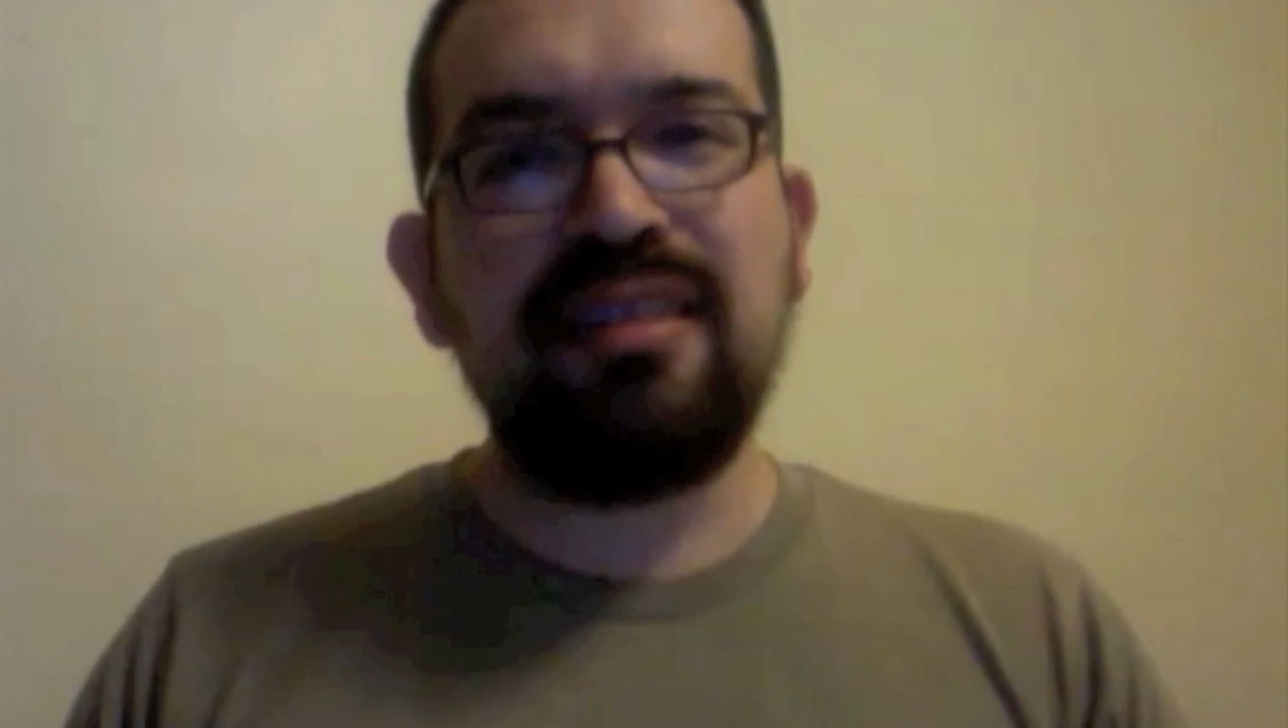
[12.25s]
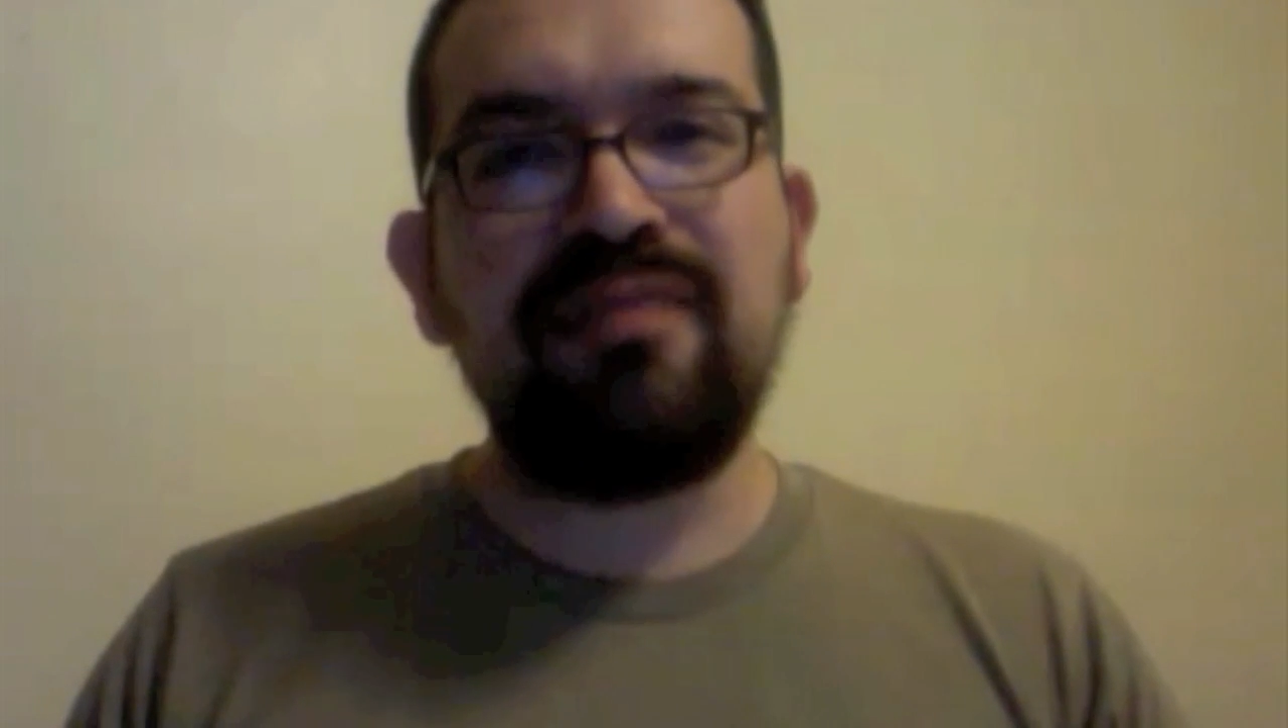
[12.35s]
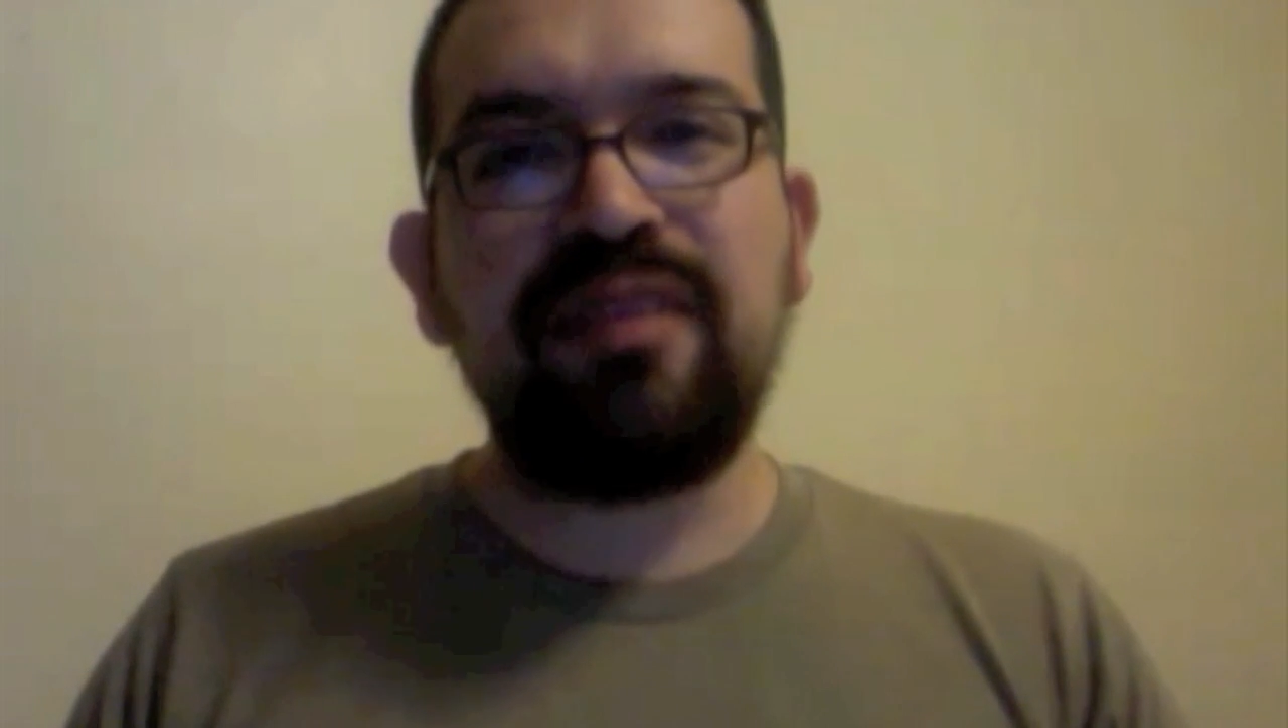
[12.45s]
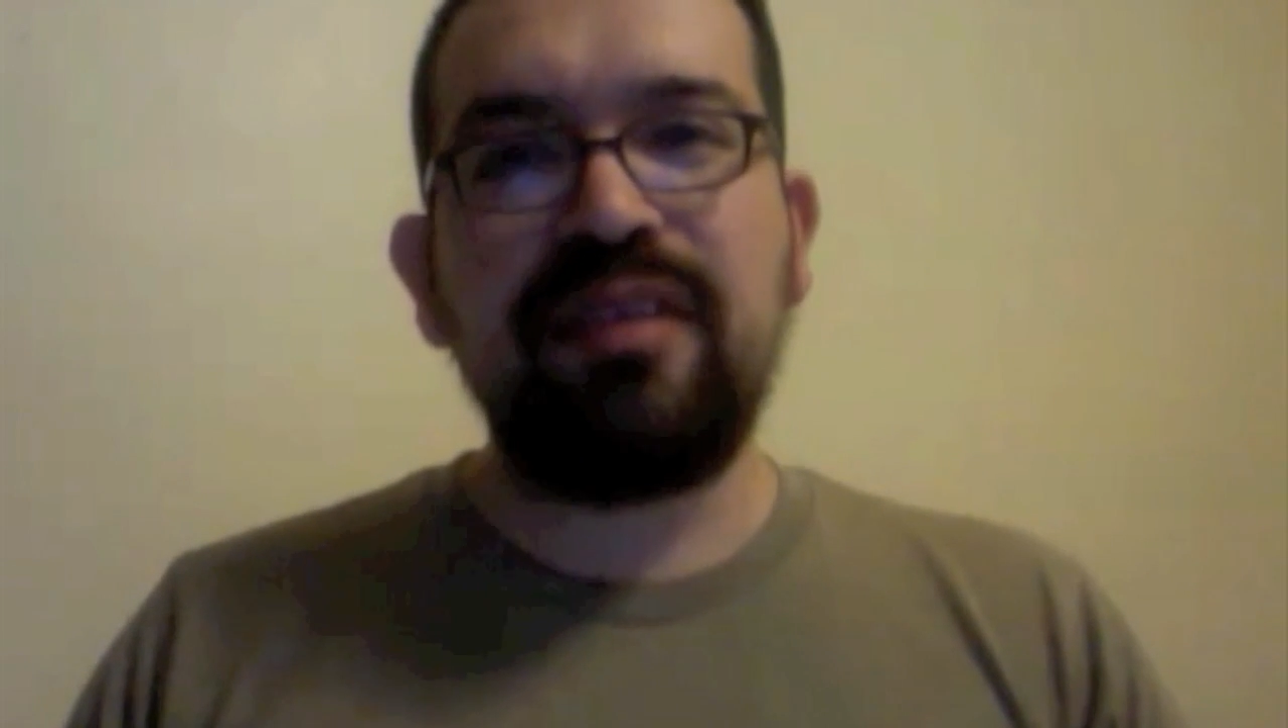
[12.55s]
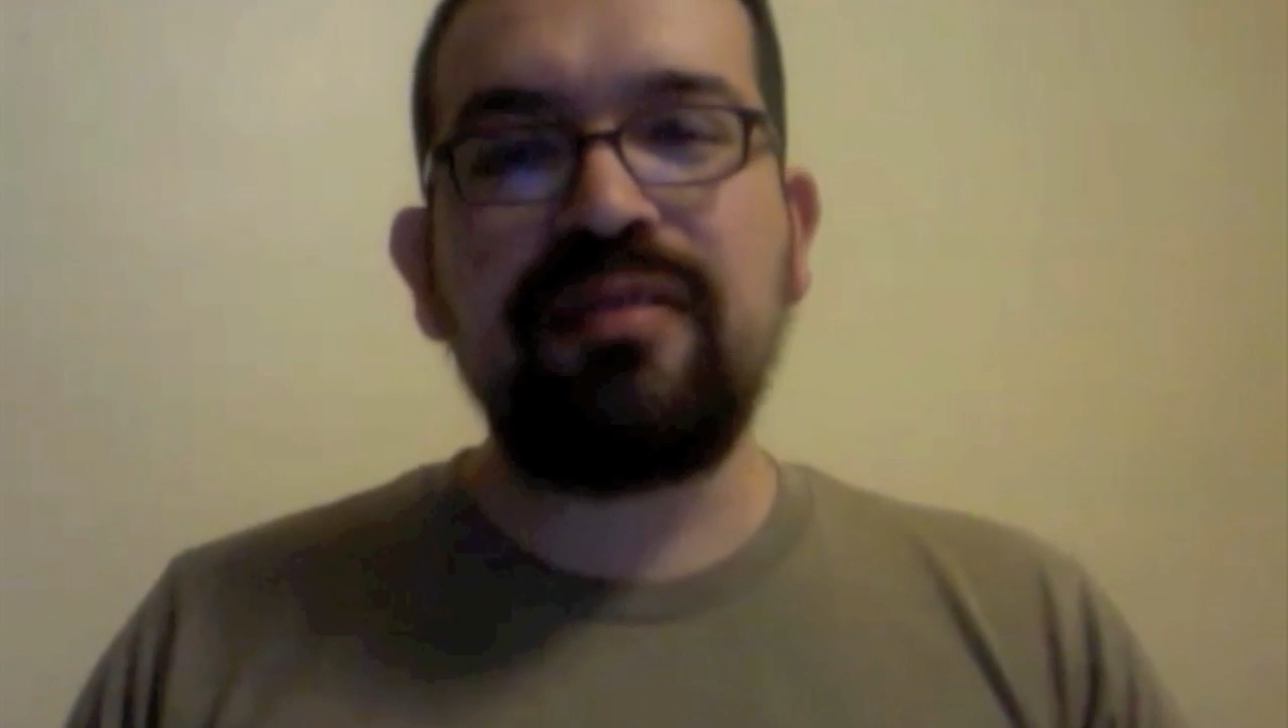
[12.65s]

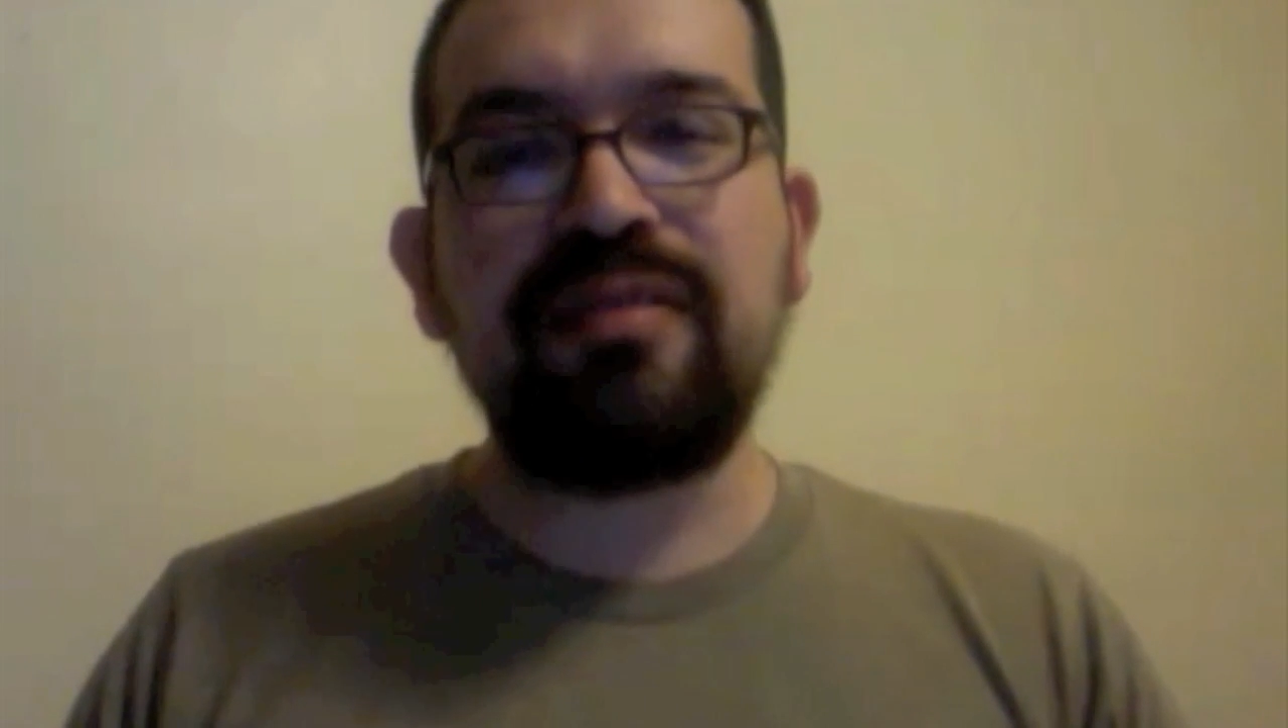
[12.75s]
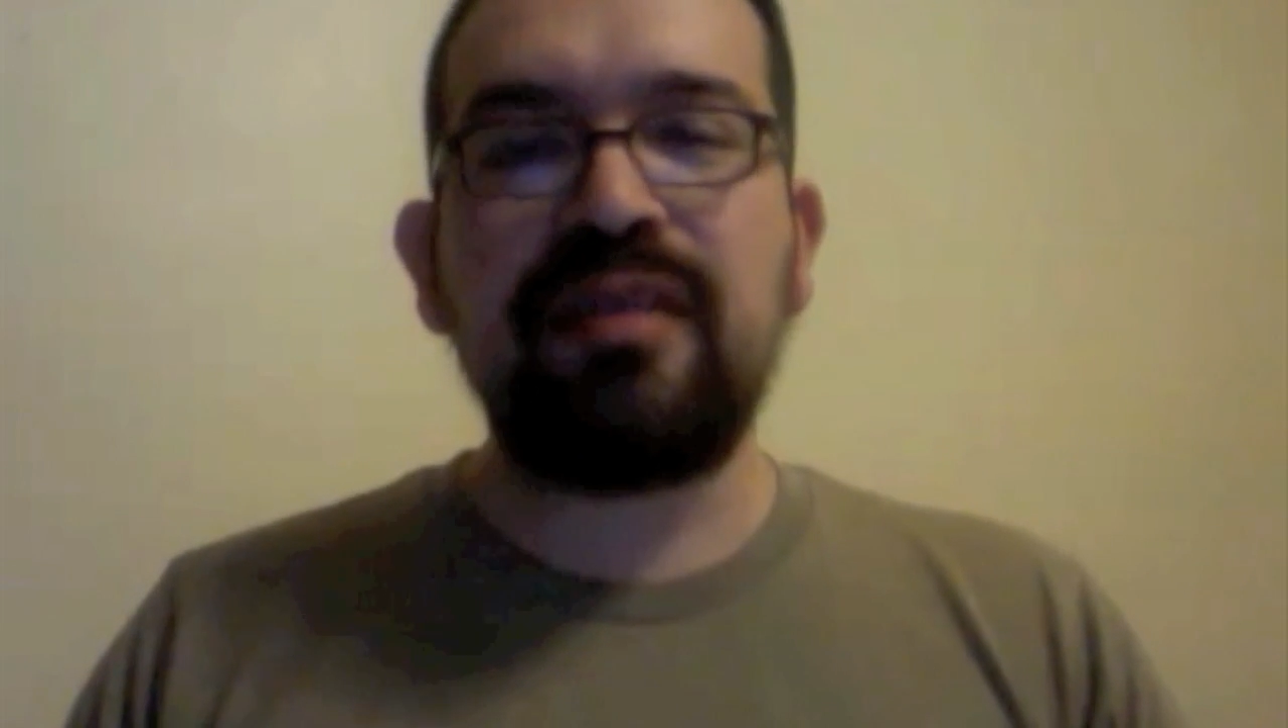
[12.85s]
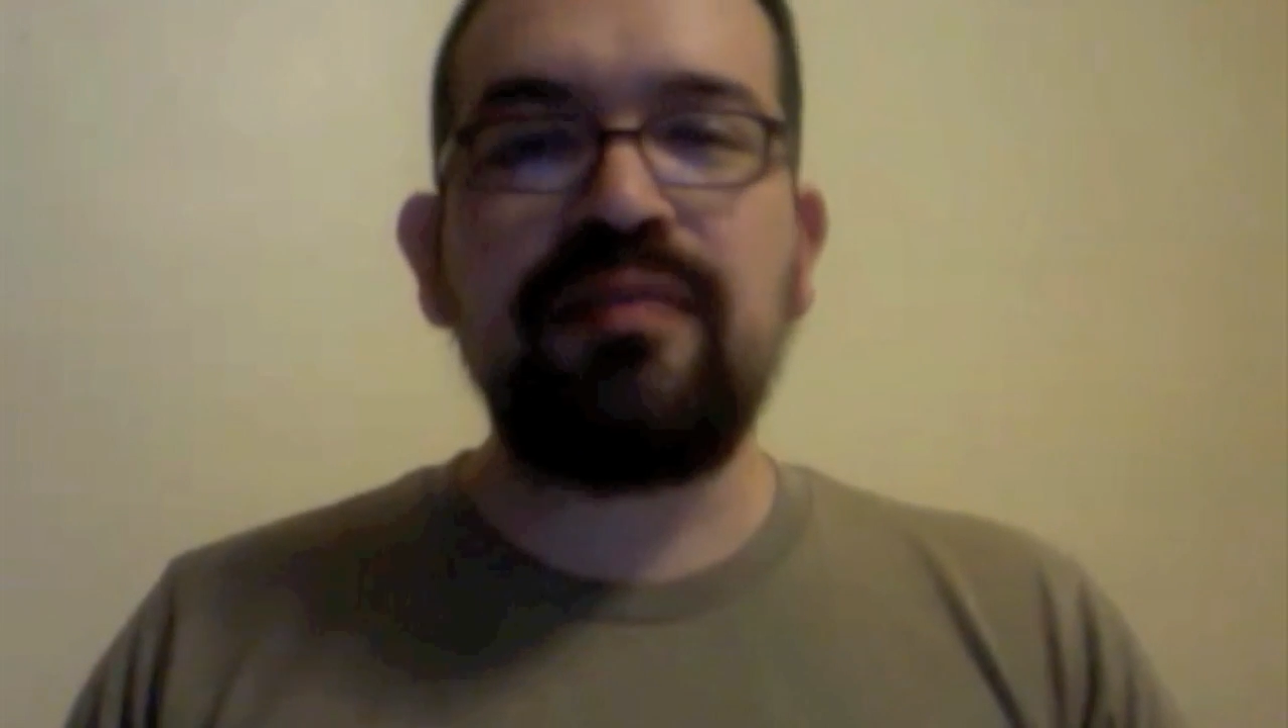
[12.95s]
This video is to